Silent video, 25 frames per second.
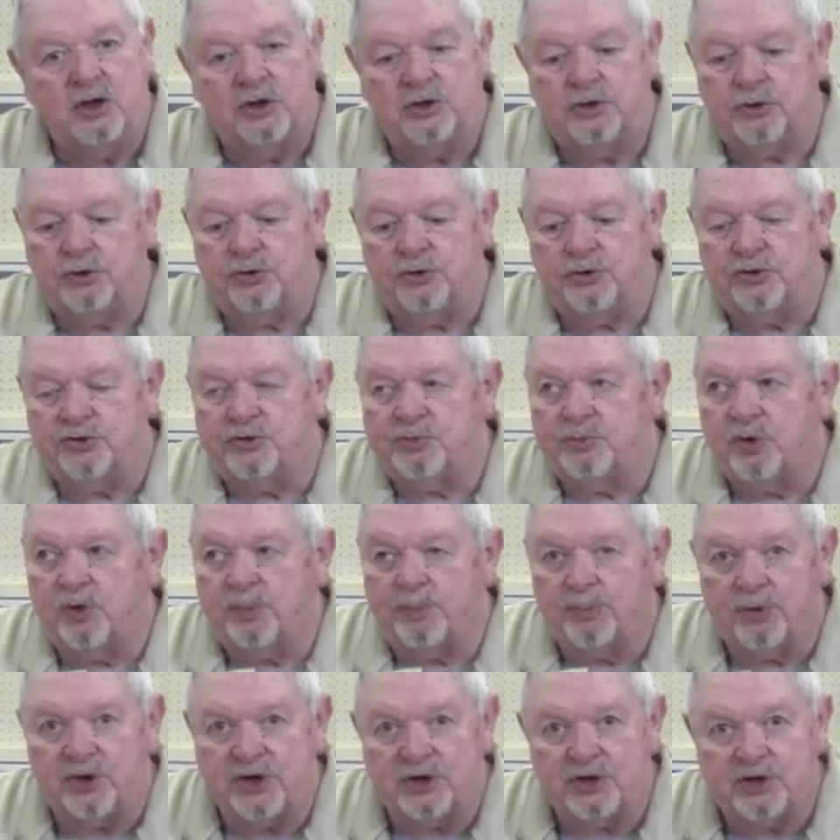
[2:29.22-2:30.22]
so there's more
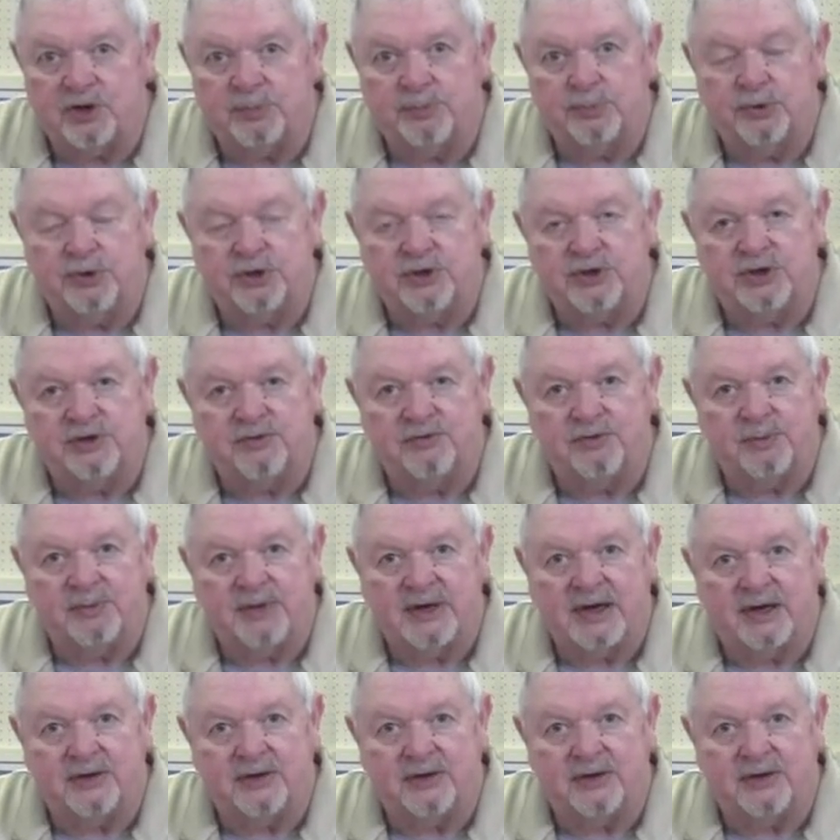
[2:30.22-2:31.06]
pressure pushing from the